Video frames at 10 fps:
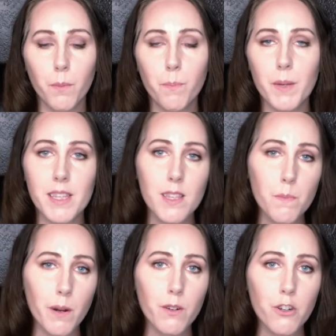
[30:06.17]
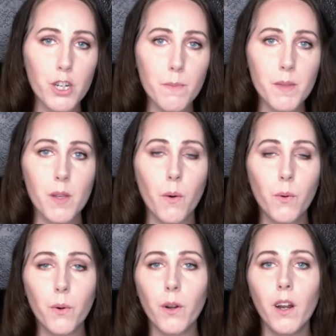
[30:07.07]
Your business partnerships
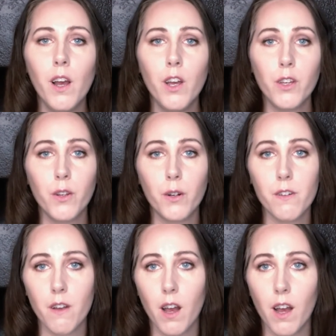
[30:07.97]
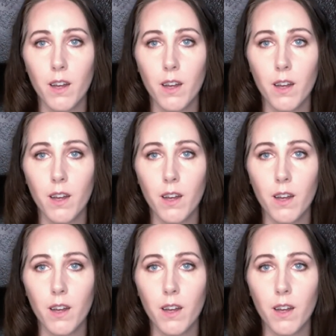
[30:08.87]
or your